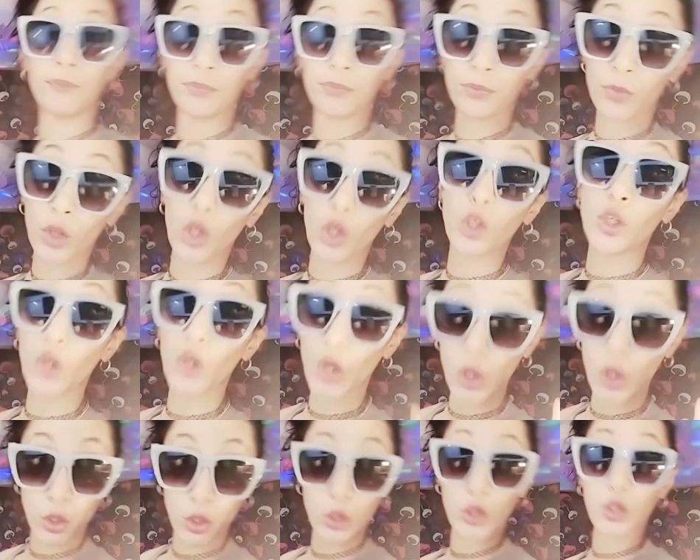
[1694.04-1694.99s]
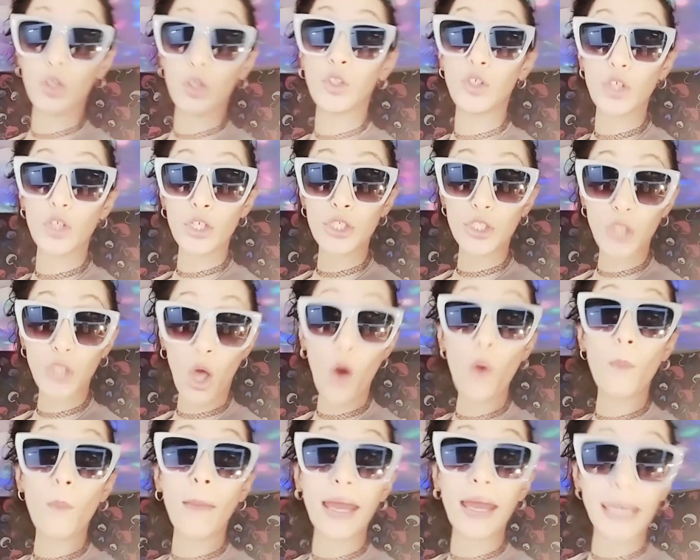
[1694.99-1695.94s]
you, you stole
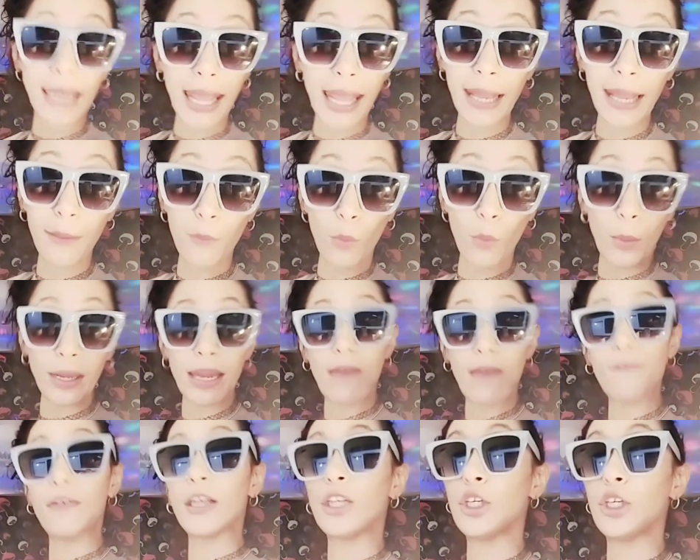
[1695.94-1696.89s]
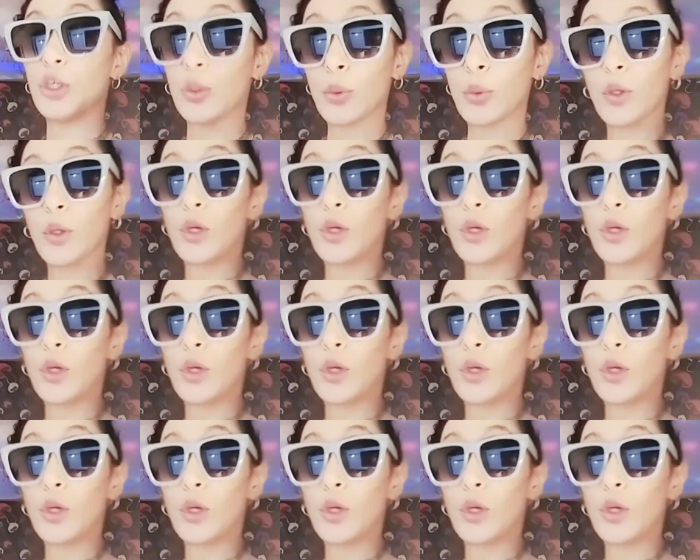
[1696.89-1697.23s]
my name whenever you,